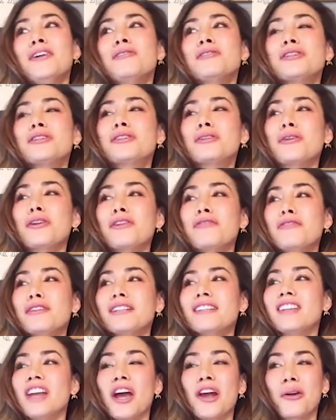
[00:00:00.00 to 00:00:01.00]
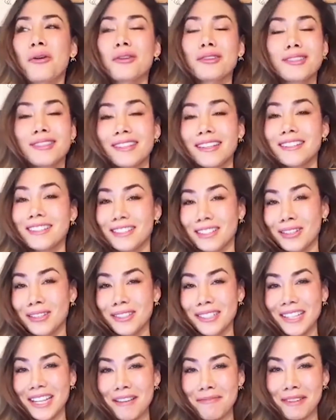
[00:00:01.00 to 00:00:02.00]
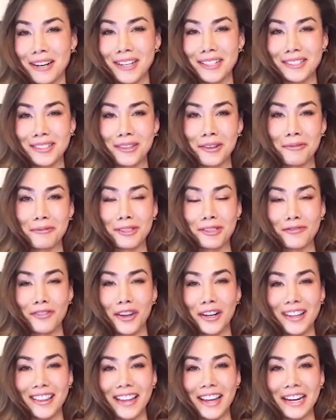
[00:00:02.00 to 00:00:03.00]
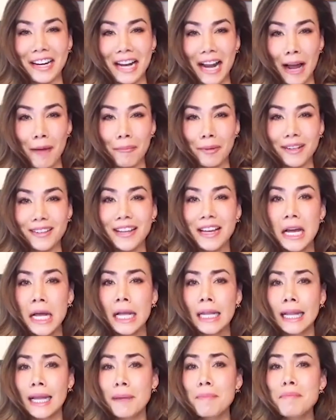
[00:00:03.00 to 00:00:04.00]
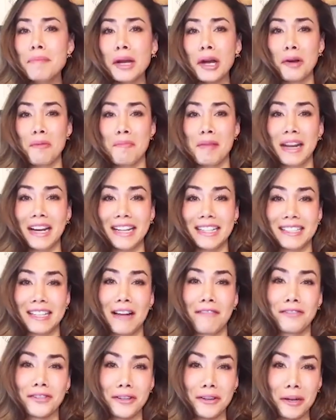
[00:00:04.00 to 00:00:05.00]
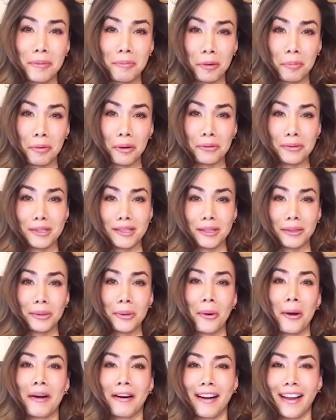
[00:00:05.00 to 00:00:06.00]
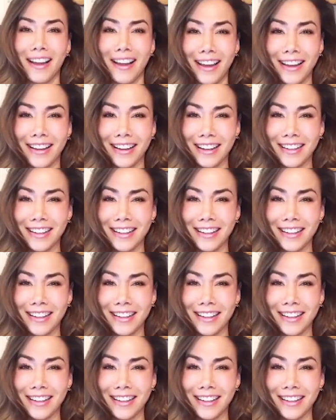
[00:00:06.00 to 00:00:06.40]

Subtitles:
you know, just sort of in general insulting him, and I just thought it was funny that it happened, like, mere minutes after he proposed to Lauren